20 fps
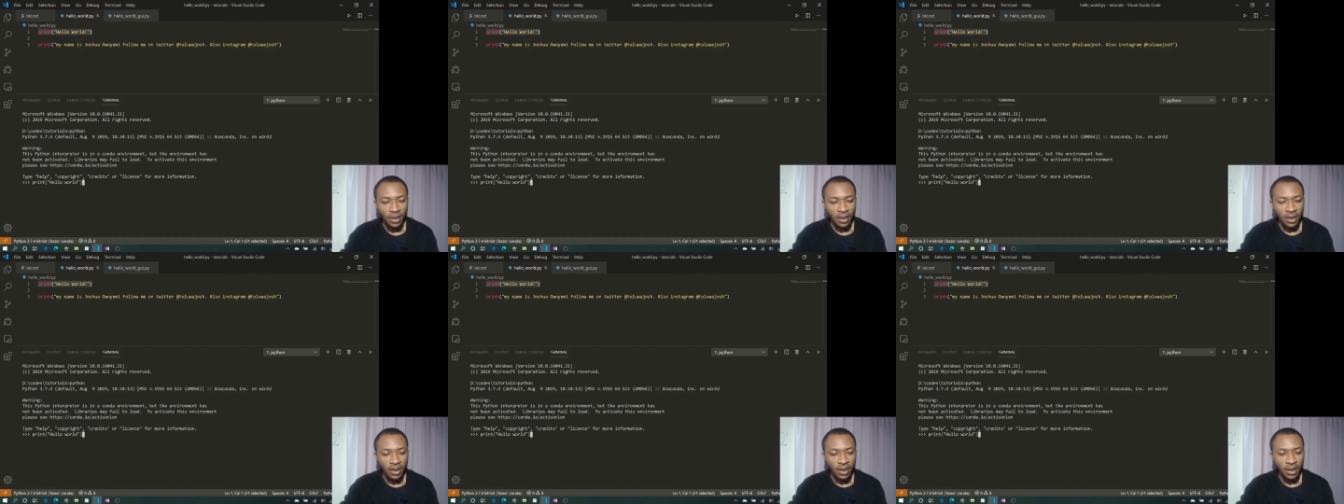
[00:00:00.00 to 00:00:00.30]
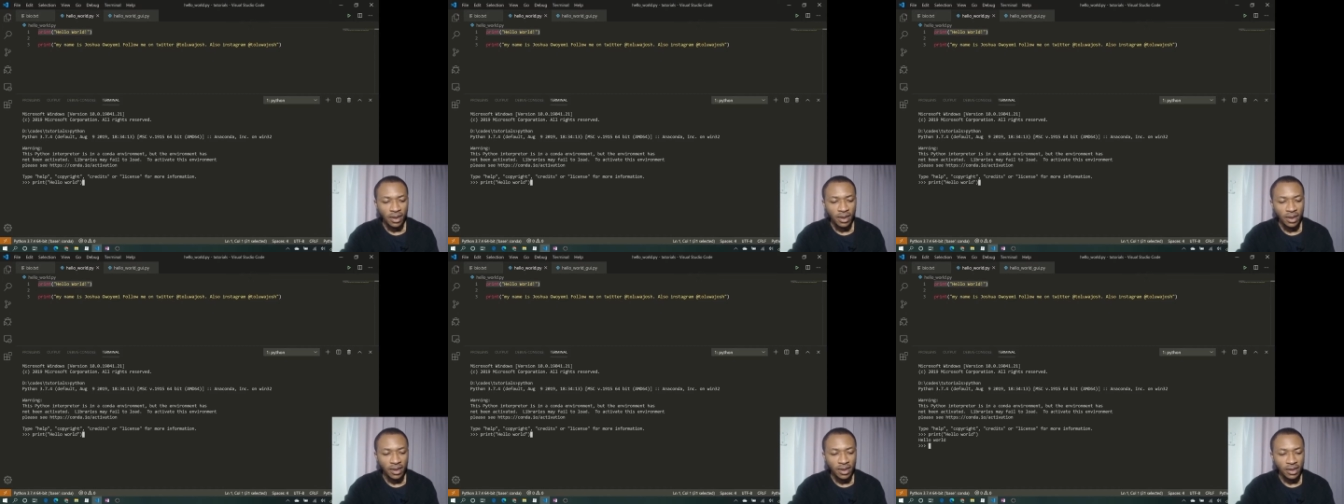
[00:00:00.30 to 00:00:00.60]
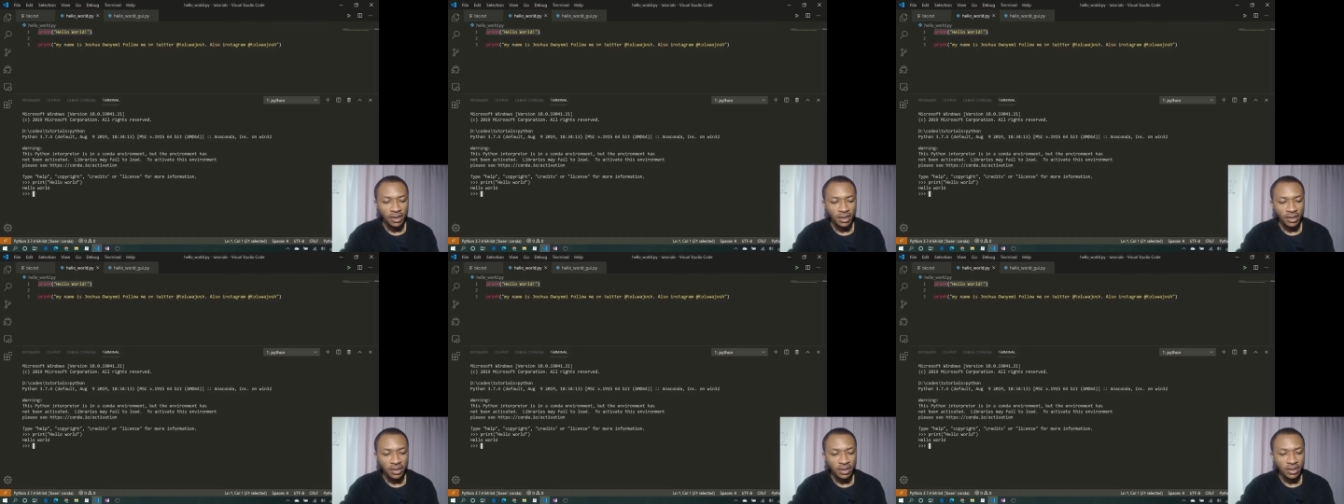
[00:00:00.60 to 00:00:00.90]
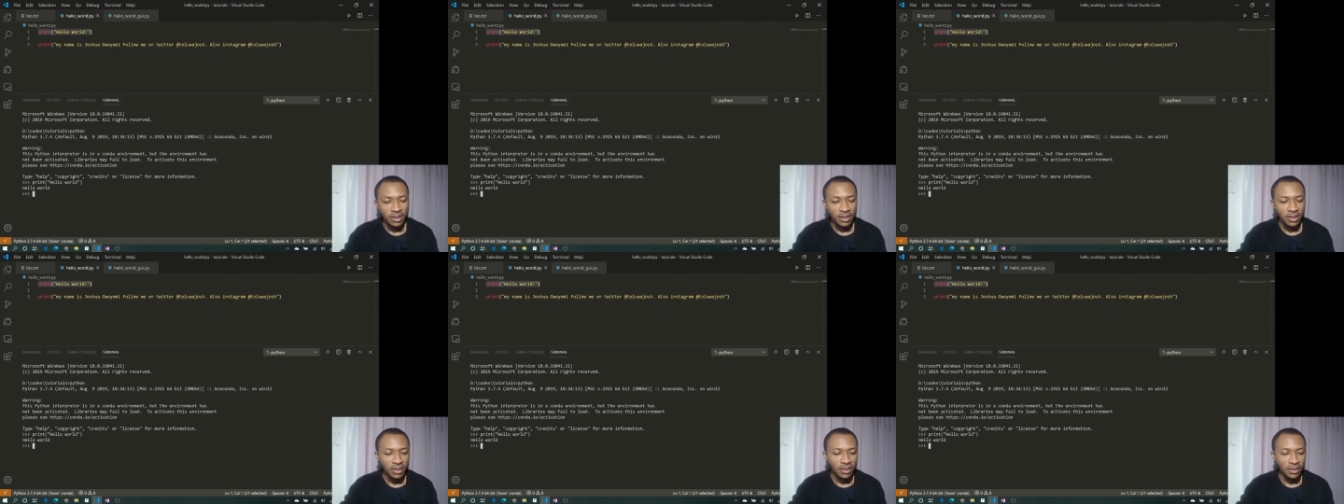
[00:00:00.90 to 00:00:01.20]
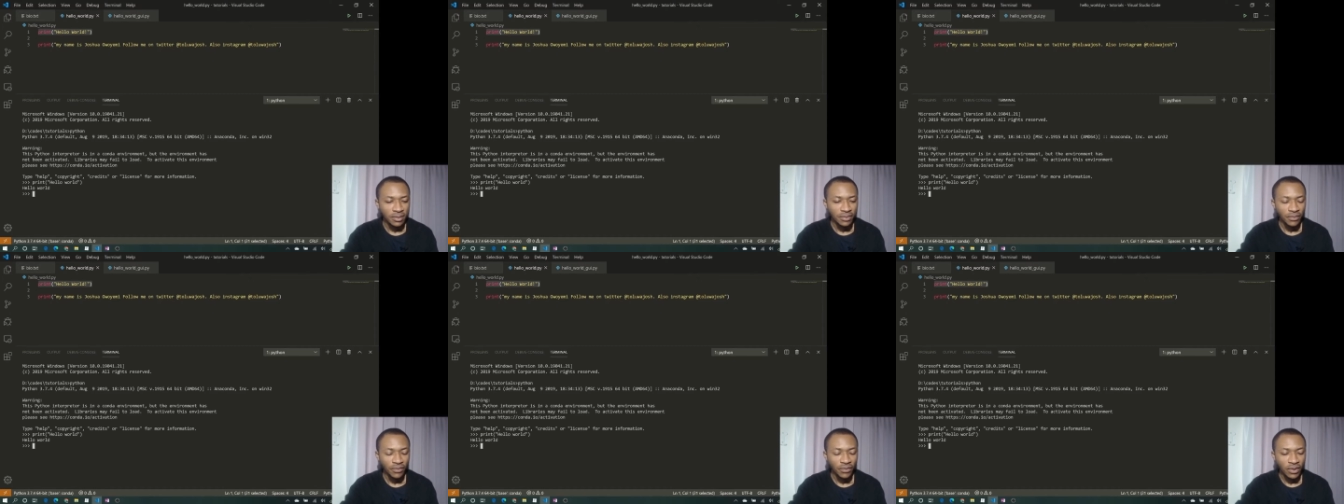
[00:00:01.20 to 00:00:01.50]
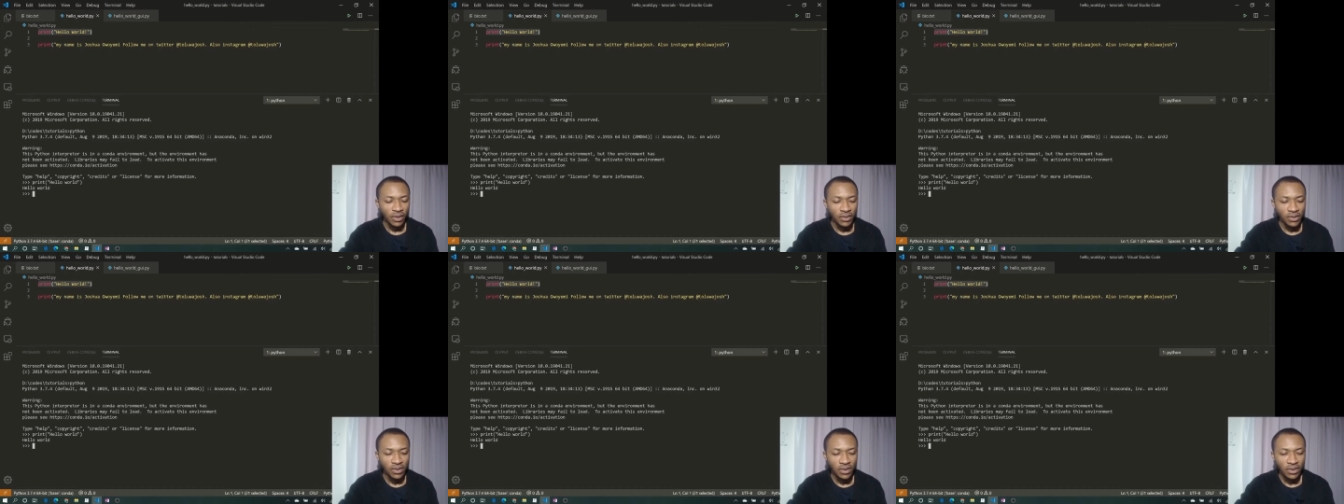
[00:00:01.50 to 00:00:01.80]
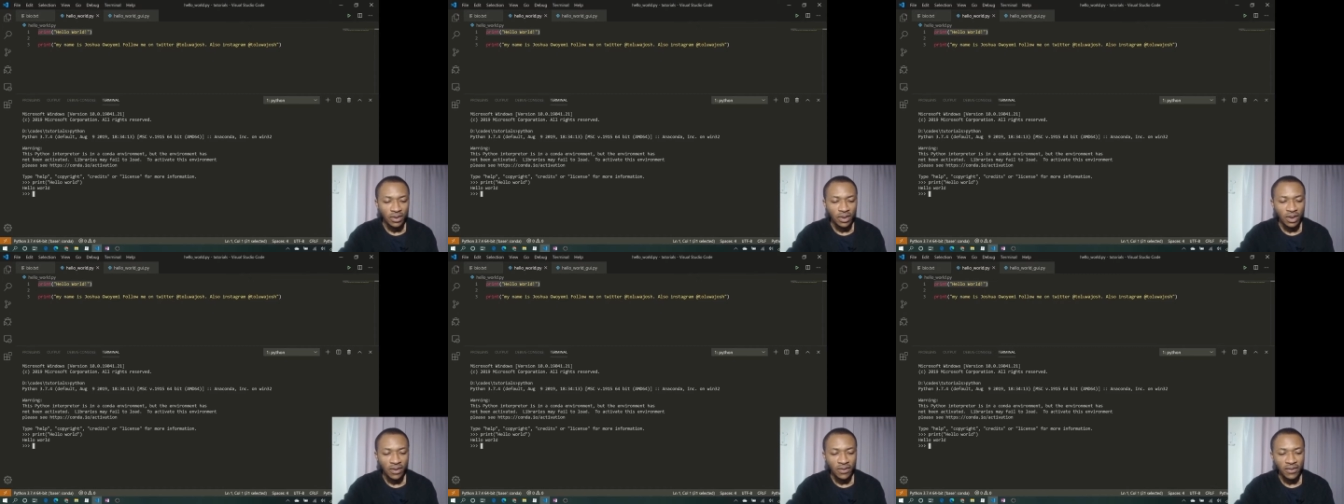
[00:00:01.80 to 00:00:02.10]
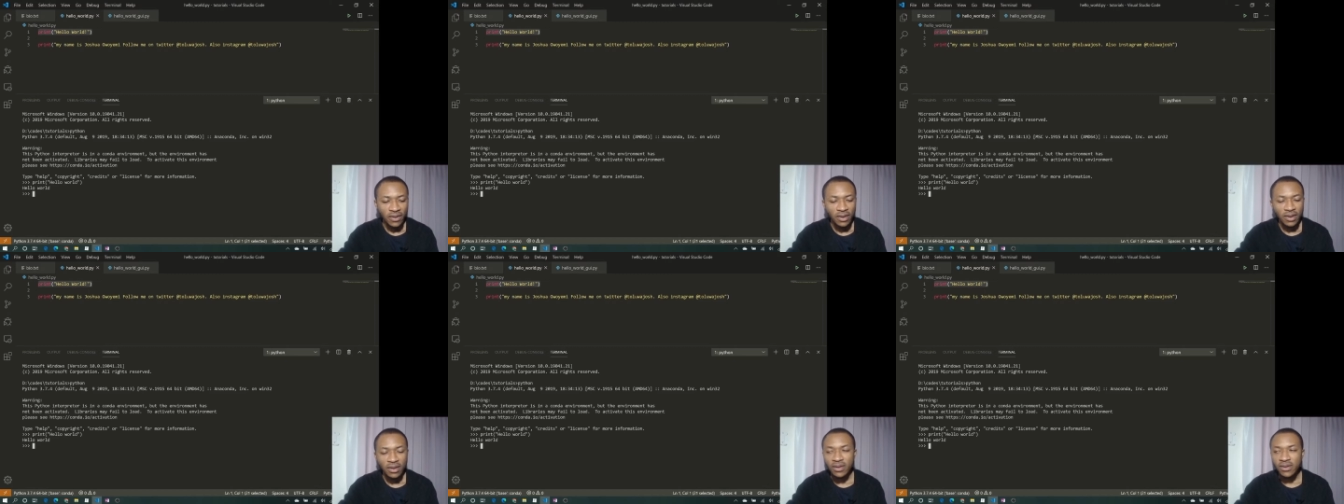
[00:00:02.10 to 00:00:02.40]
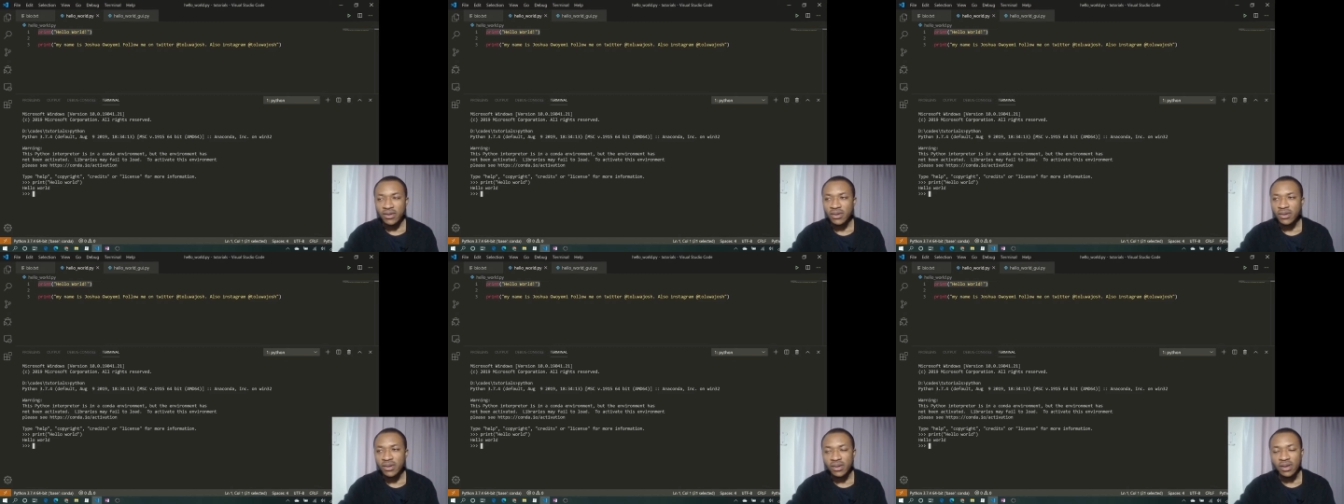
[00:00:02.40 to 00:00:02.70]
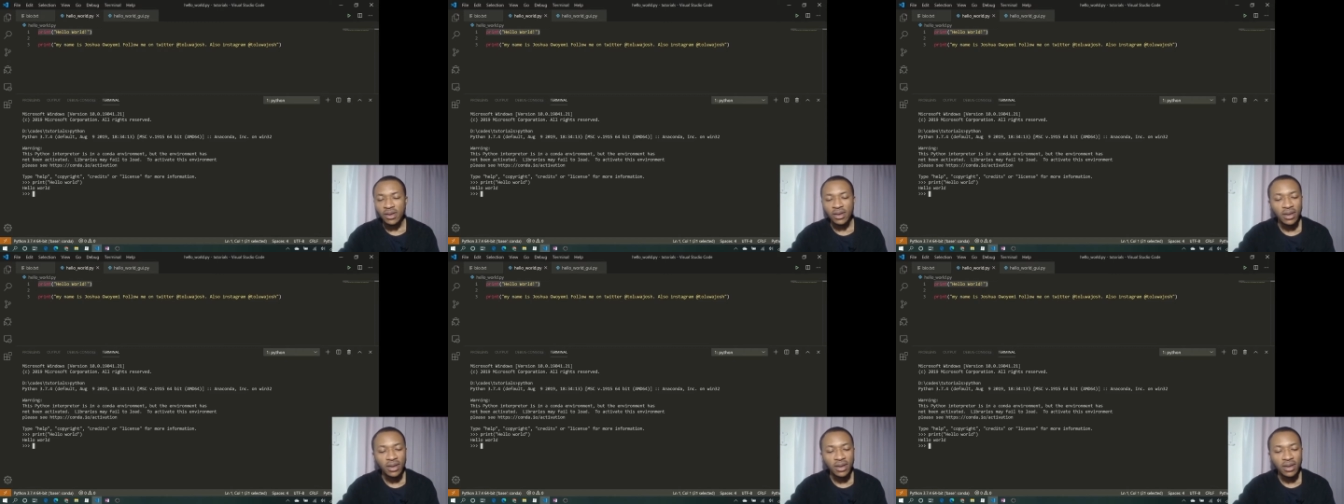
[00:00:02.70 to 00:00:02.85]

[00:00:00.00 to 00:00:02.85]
and so you can see in this